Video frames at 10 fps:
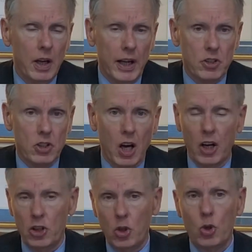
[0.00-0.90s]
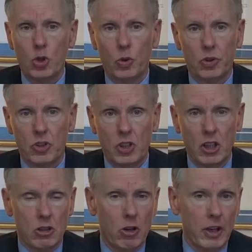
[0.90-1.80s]
it's not unusual to see
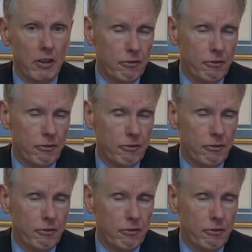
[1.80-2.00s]
30 to